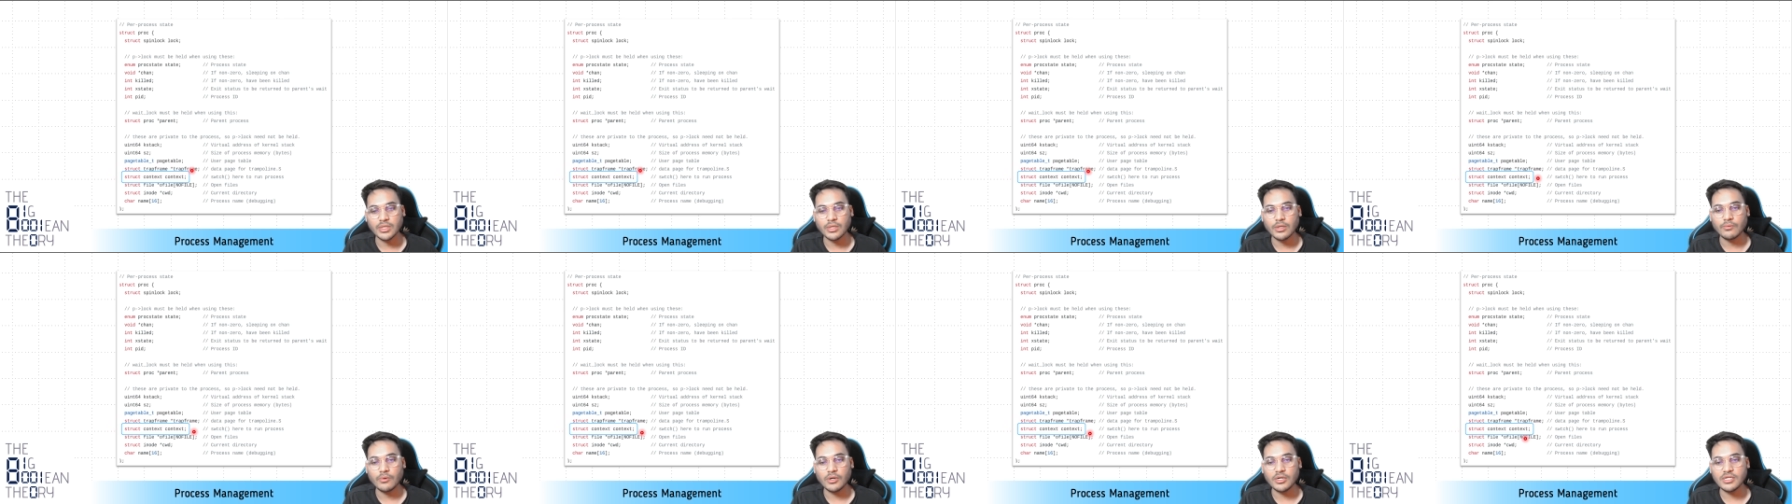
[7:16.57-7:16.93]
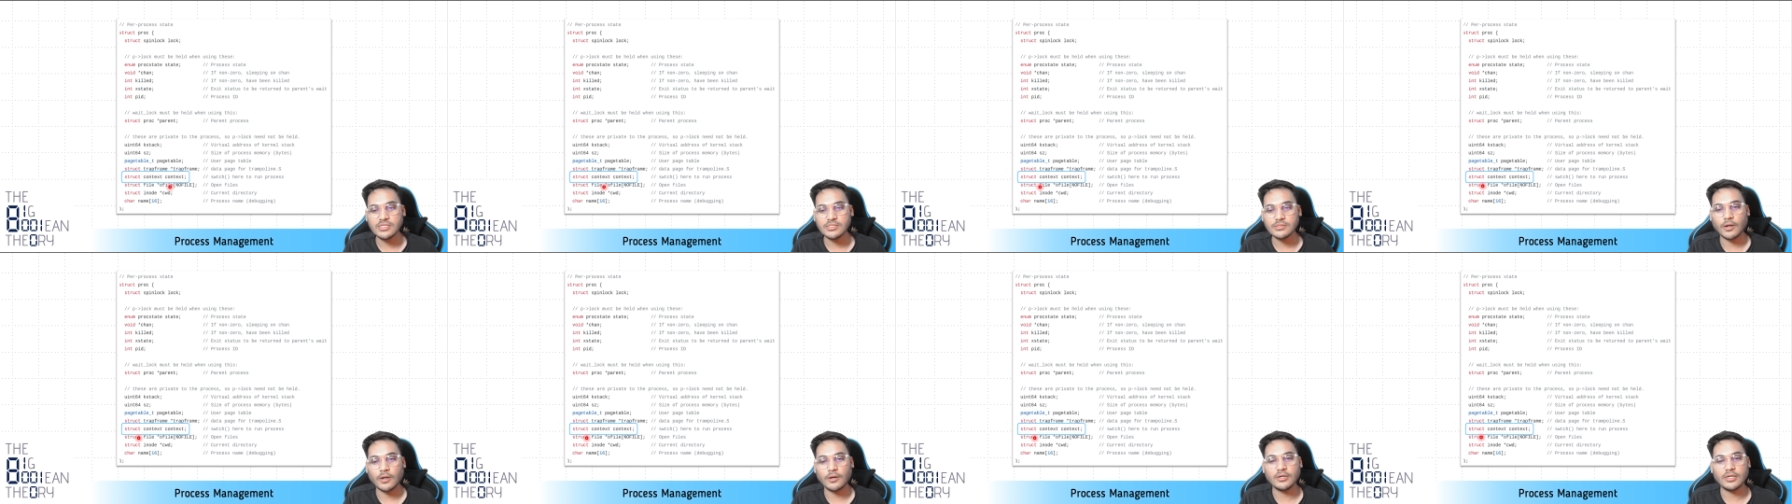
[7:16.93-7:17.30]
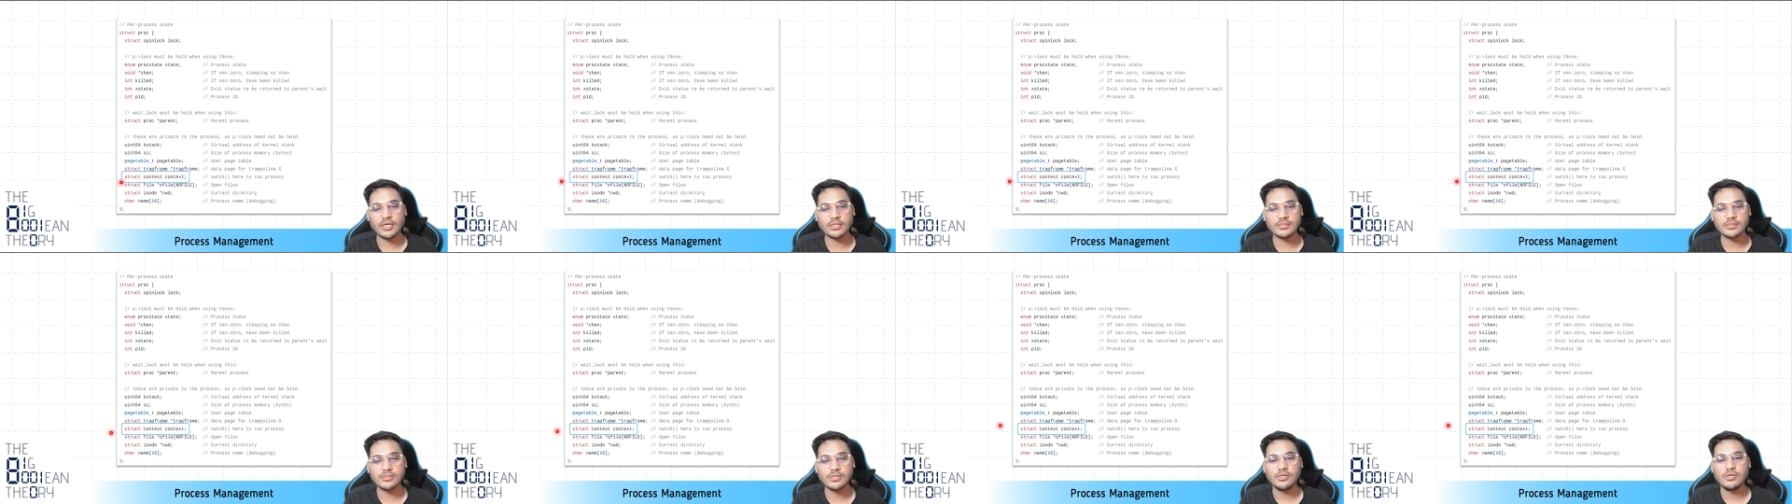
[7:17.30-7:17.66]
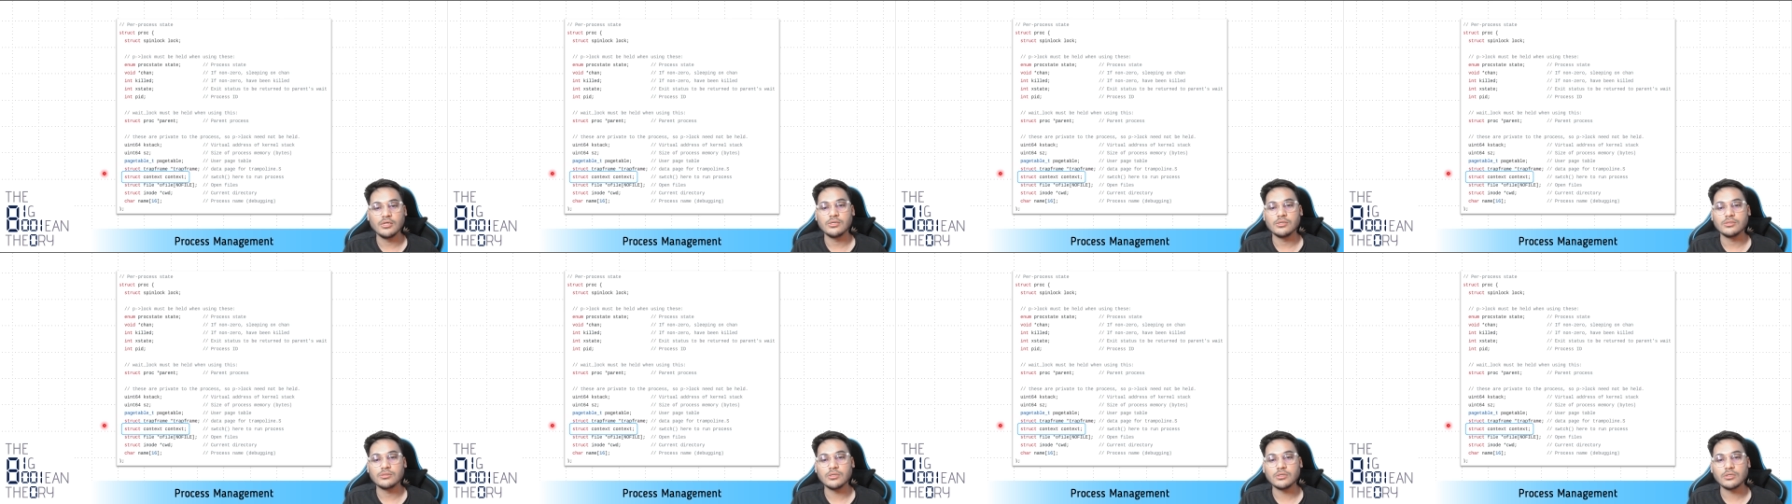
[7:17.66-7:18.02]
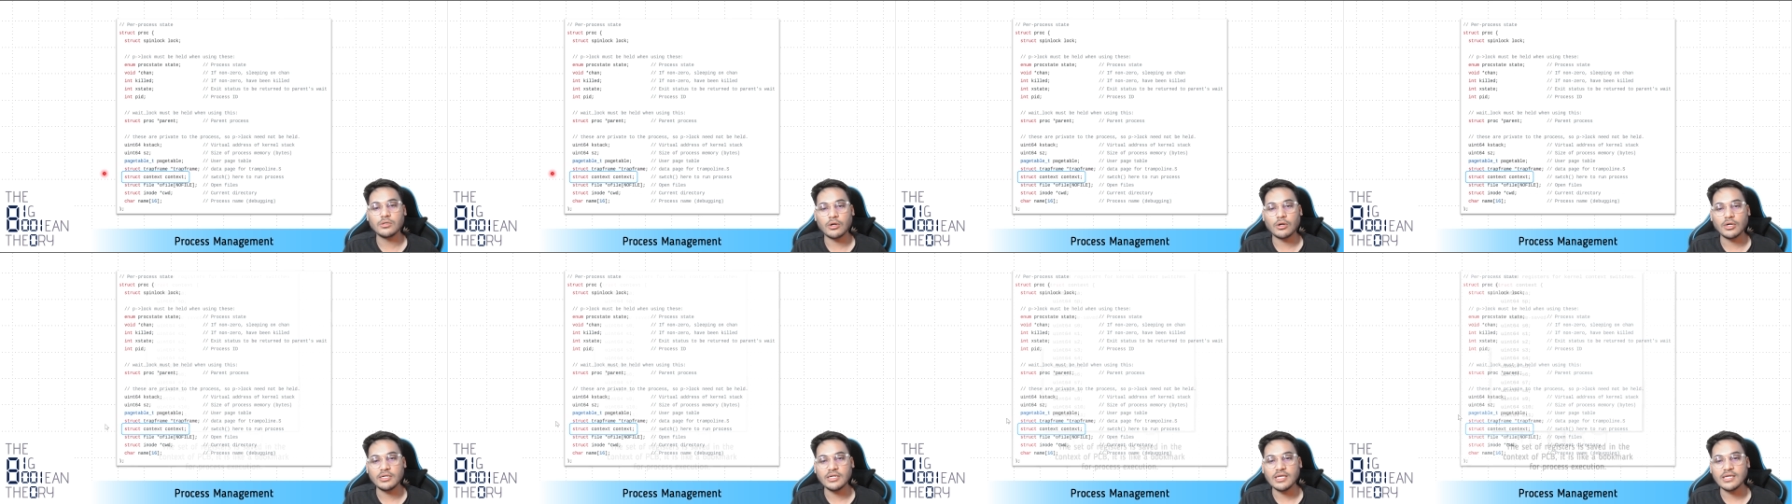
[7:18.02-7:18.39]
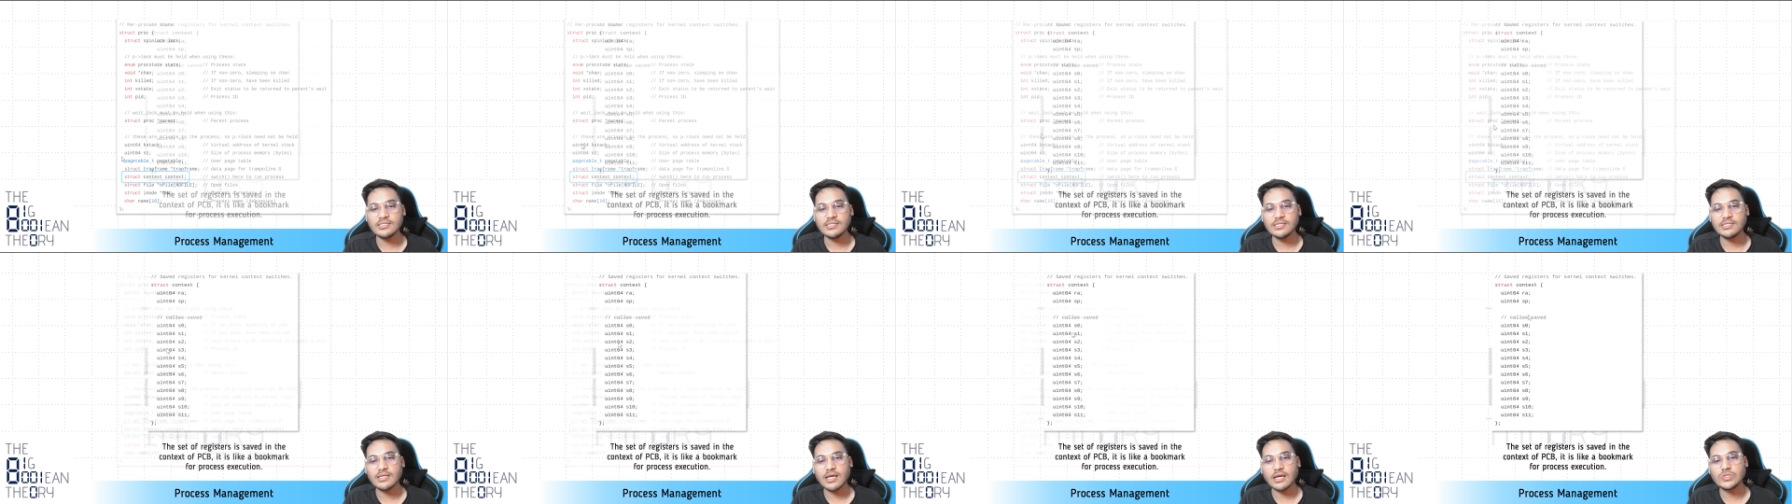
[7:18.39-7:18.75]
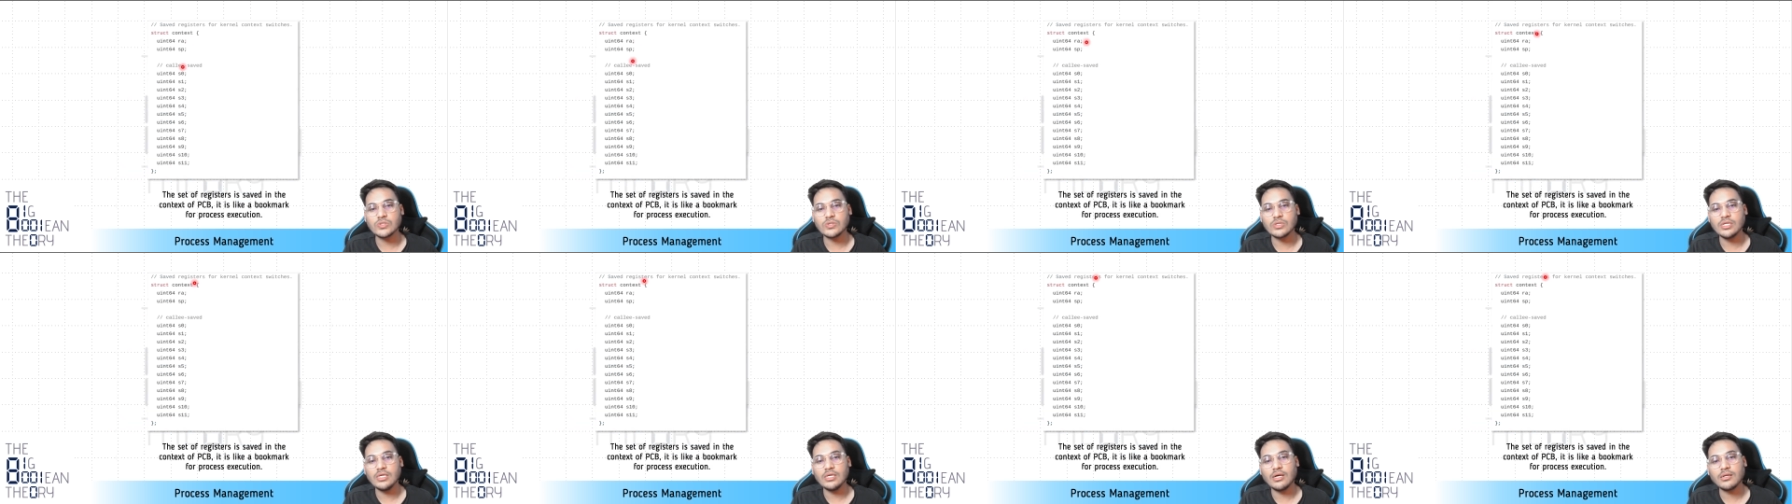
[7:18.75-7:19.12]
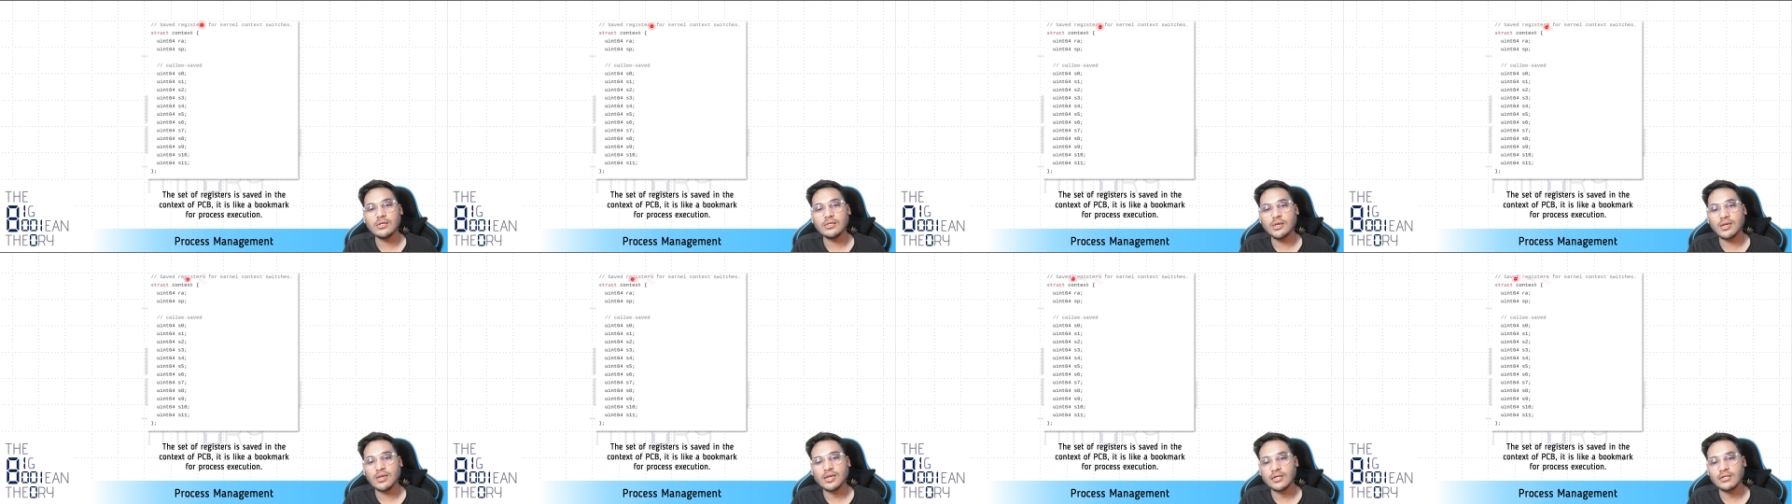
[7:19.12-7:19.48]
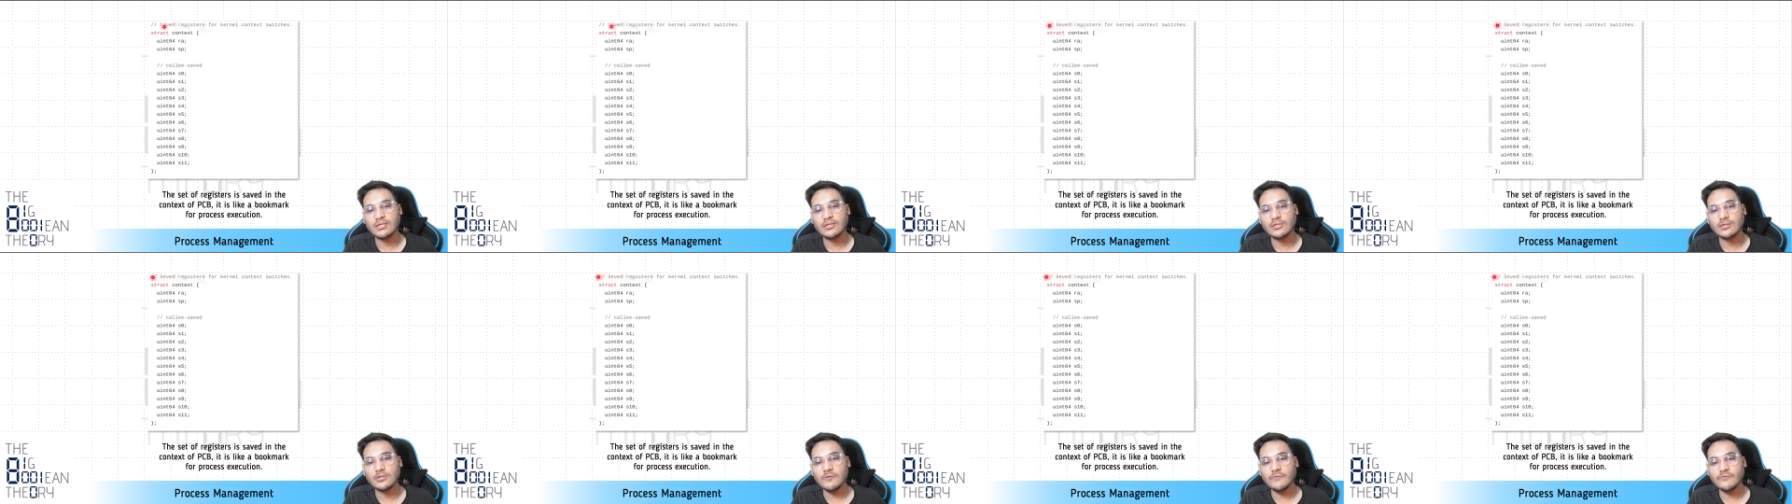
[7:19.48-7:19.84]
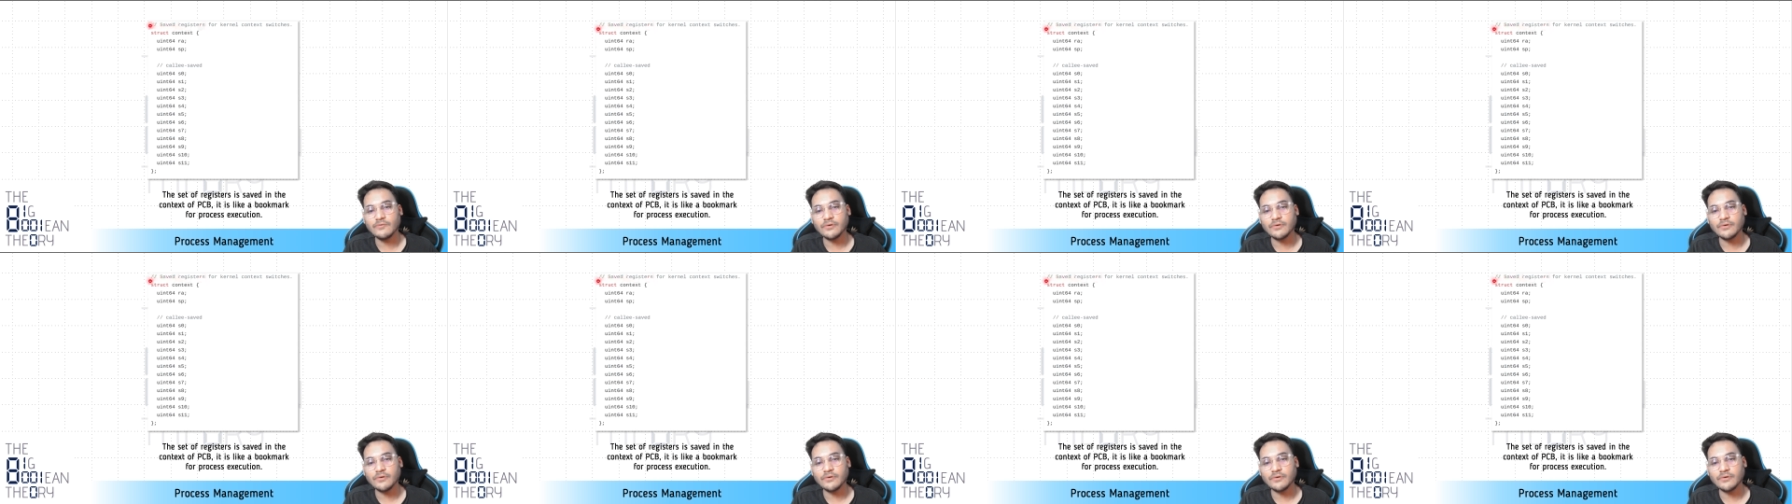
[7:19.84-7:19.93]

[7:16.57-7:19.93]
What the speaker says: What is context? So context is actually a collection of